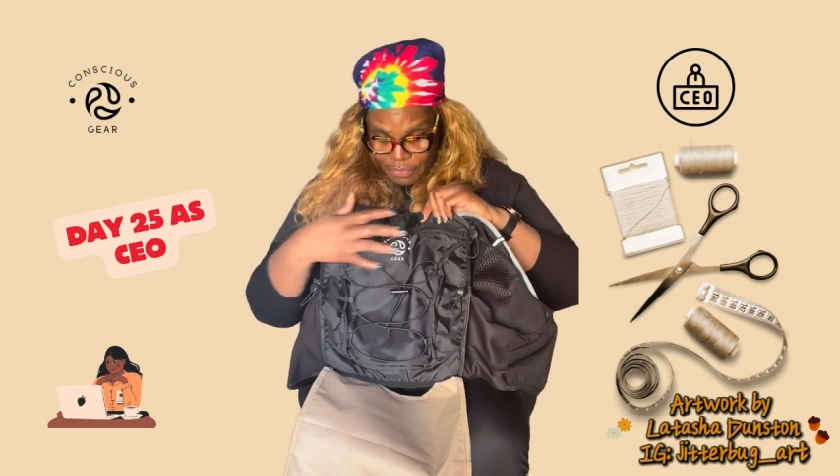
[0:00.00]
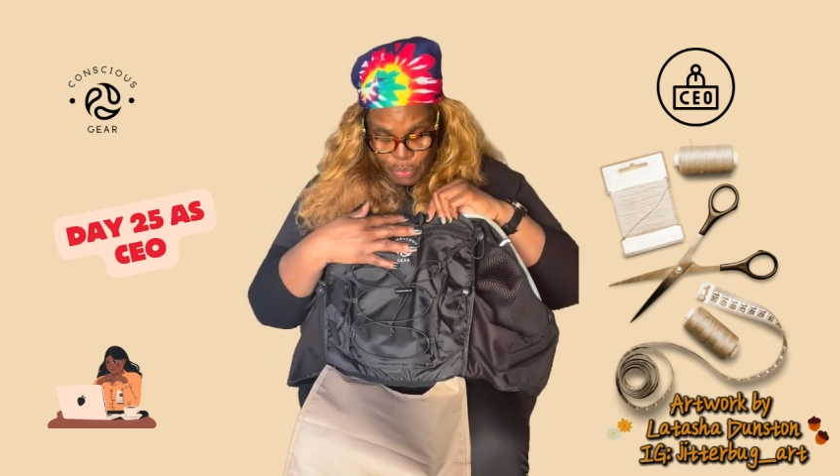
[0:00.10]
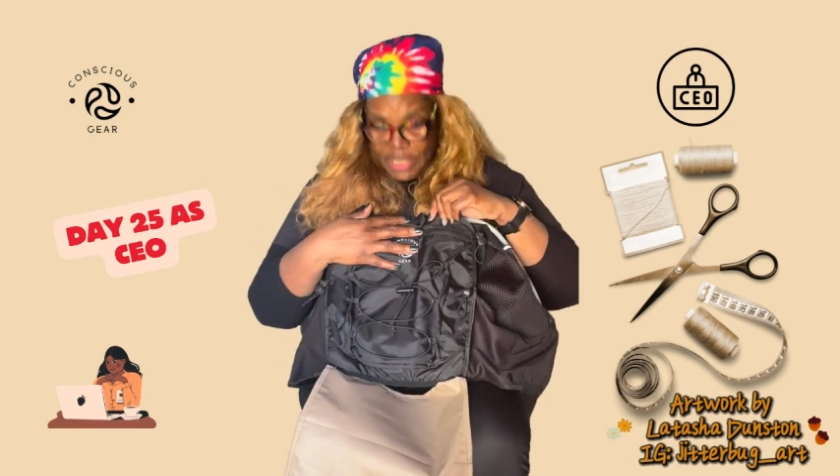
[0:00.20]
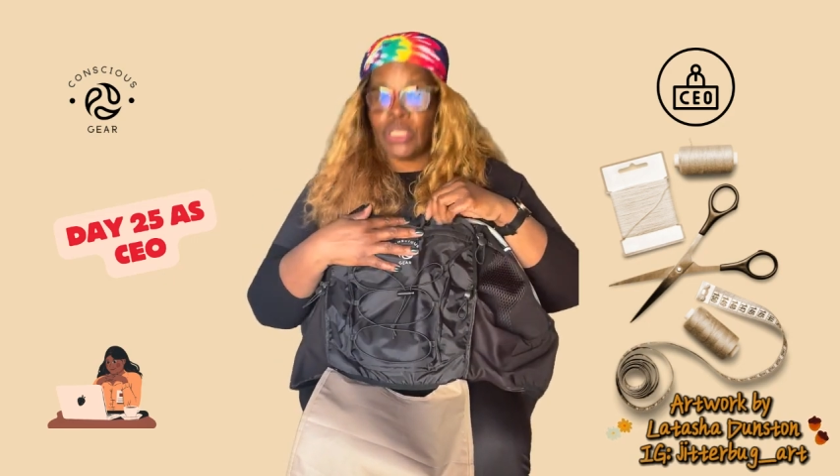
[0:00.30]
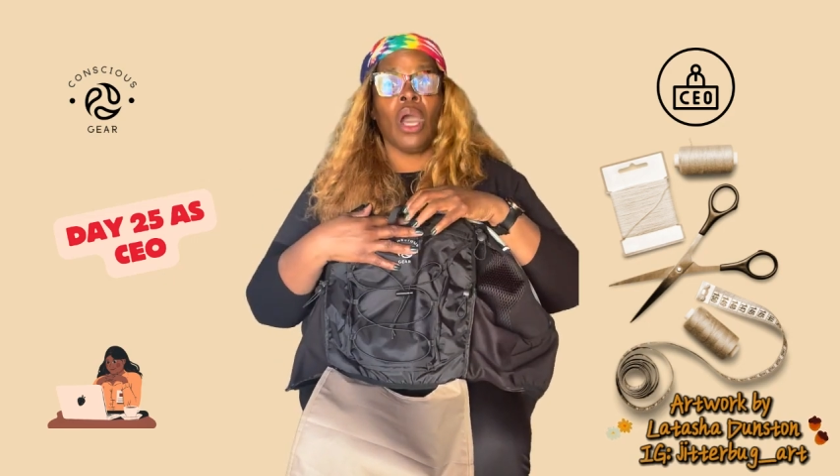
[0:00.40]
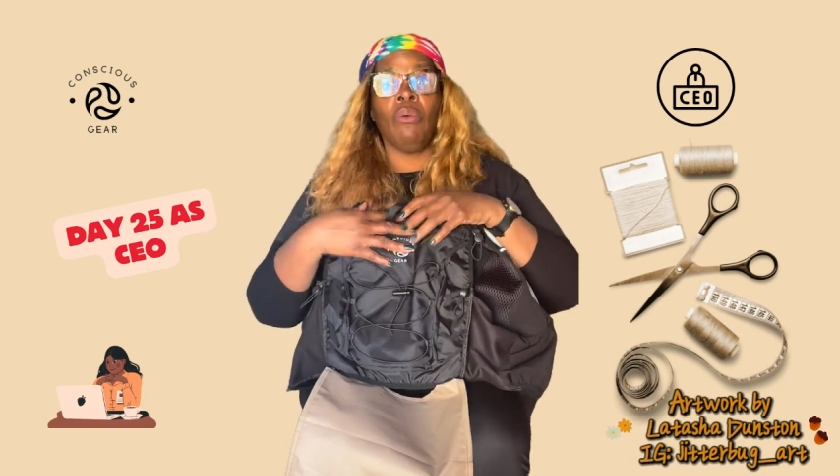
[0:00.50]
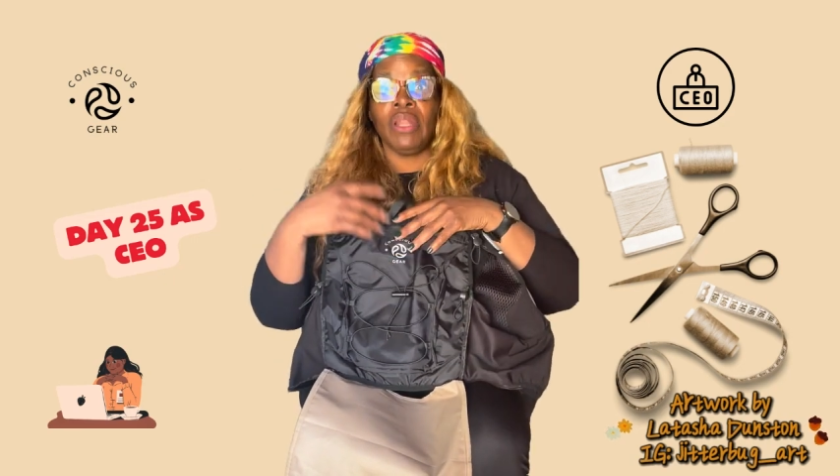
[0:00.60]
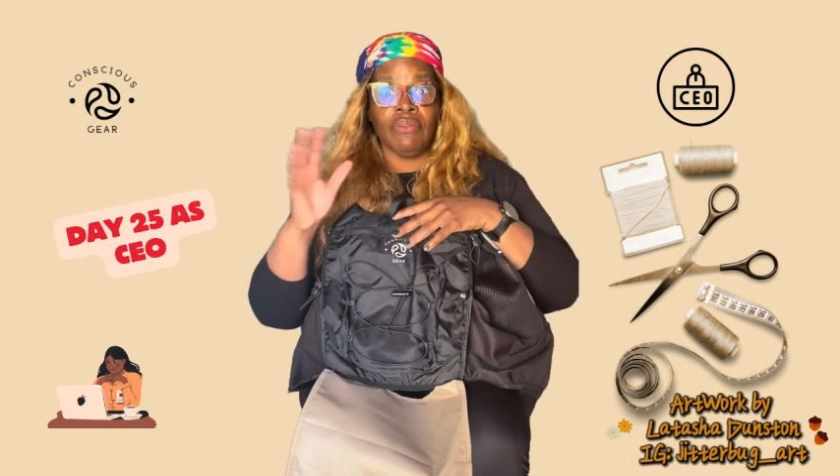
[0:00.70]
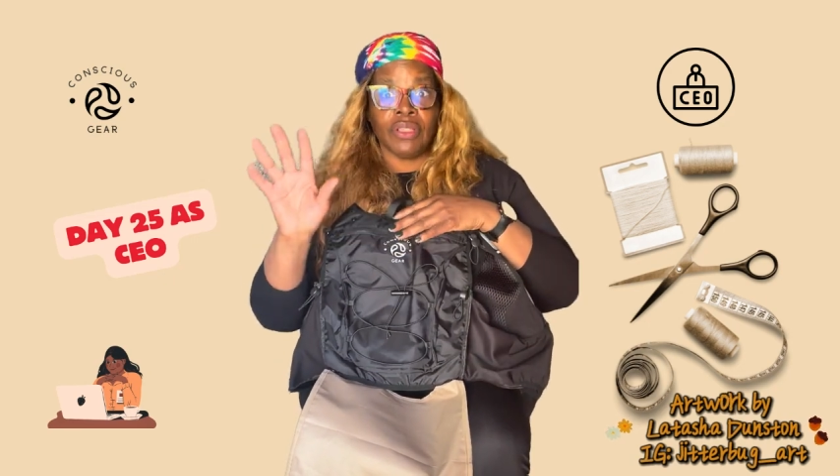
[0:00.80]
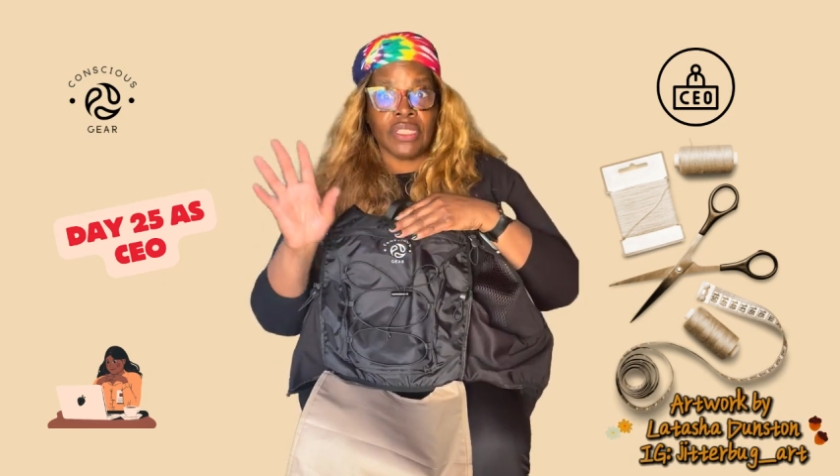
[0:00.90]
weeks ago,
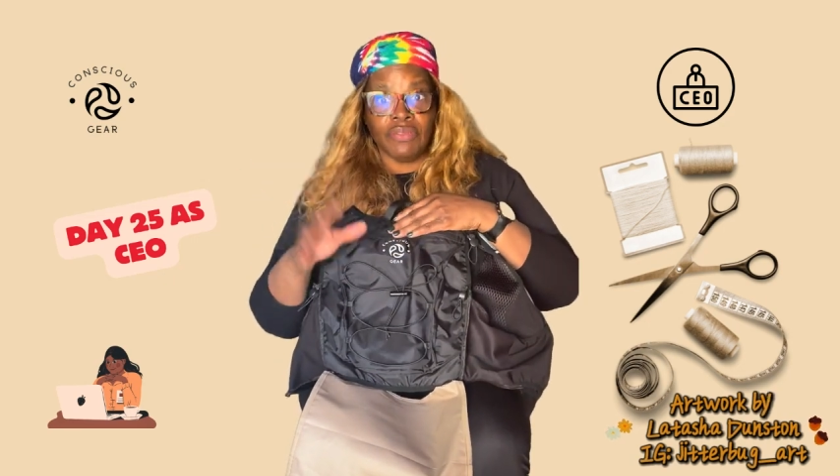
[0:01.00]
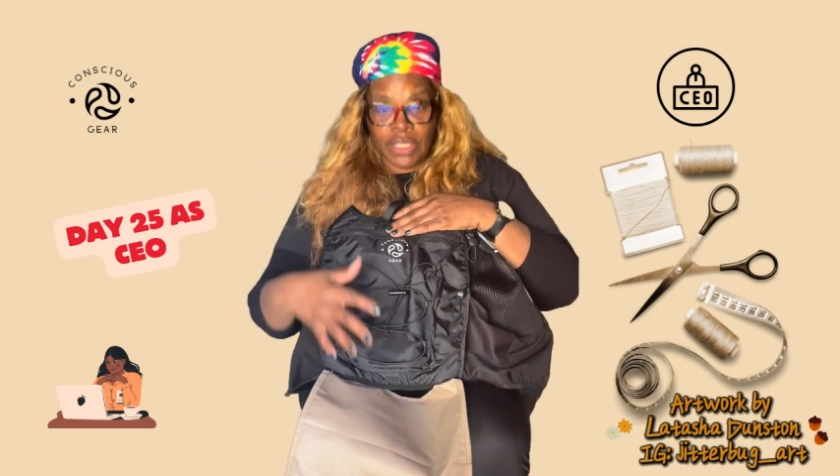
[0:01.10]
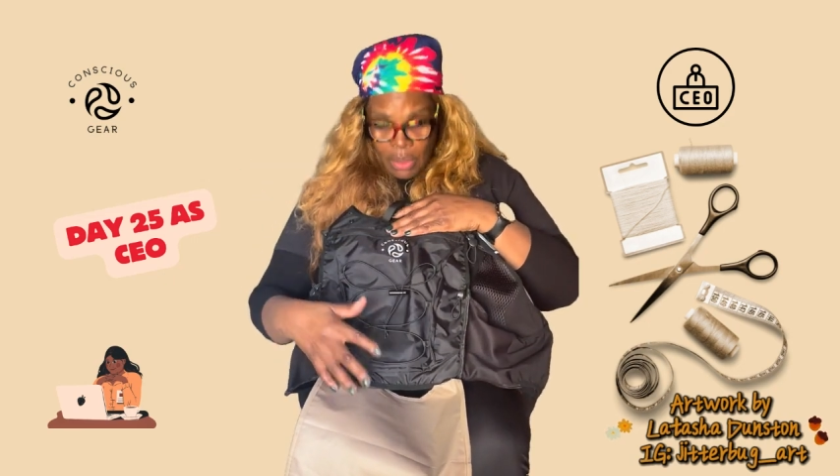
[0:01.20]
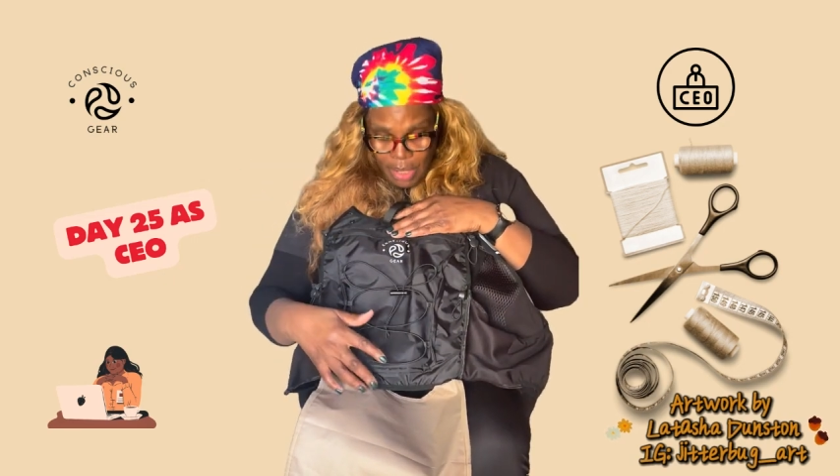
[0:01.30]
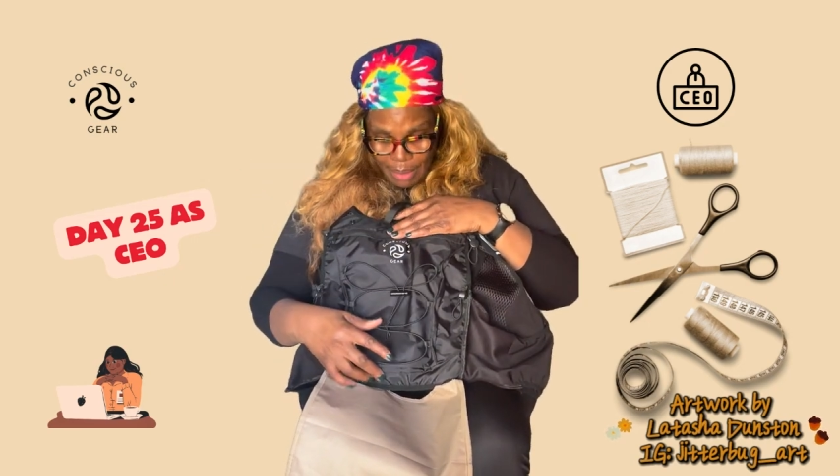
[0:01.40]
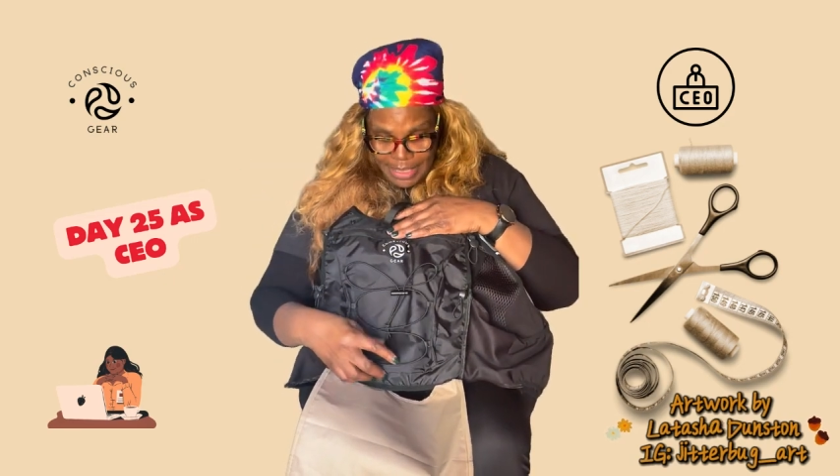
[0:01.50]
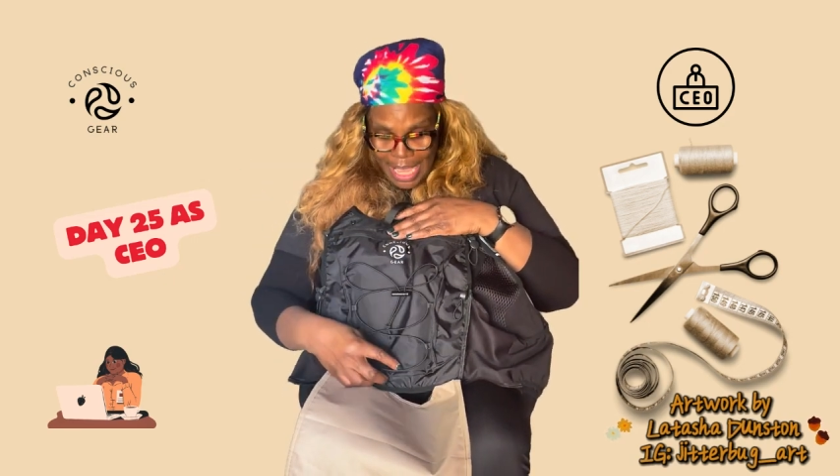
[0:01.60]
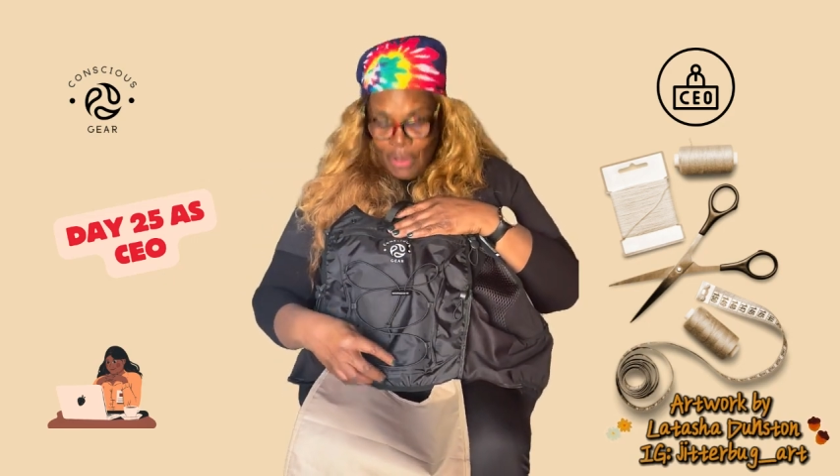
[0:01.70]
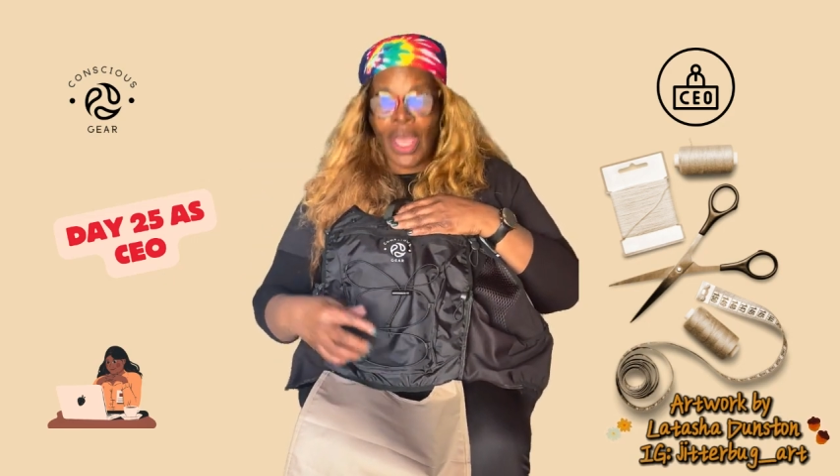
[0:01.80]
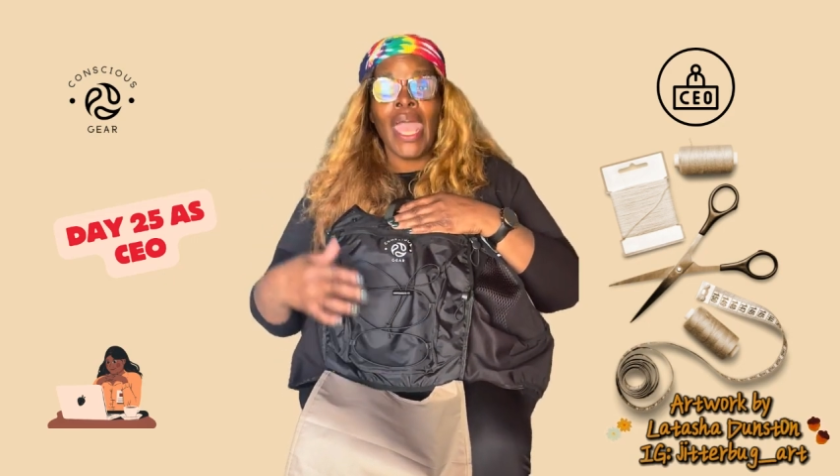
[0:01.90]
whenever this video comes
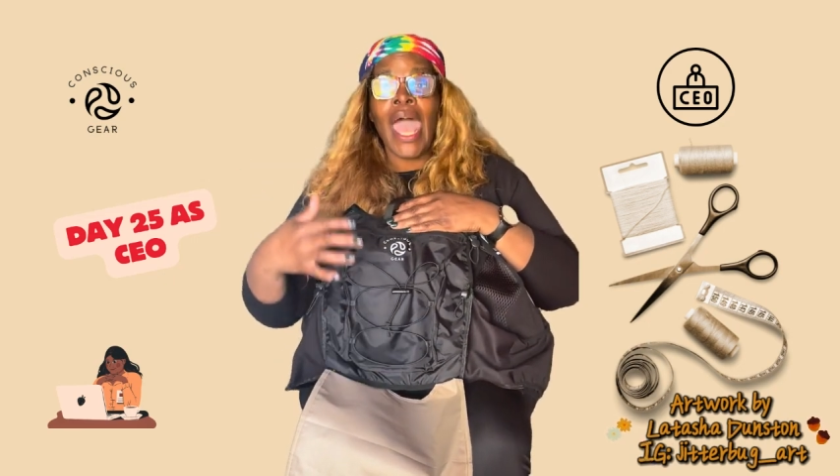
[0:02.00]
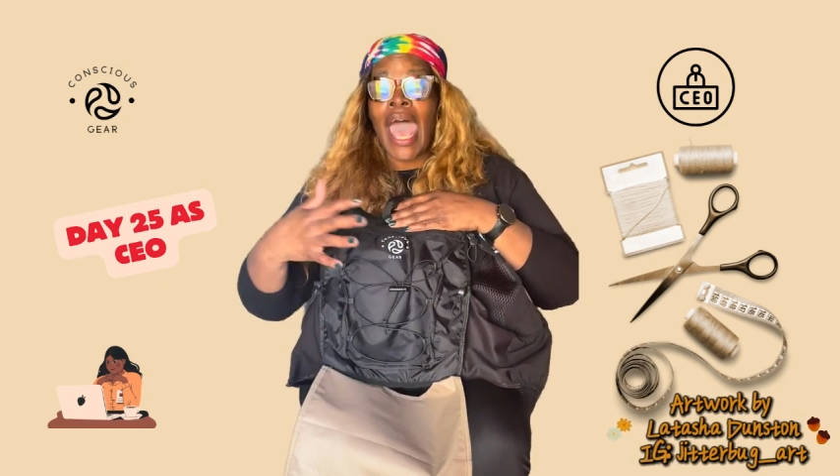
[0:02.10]
out,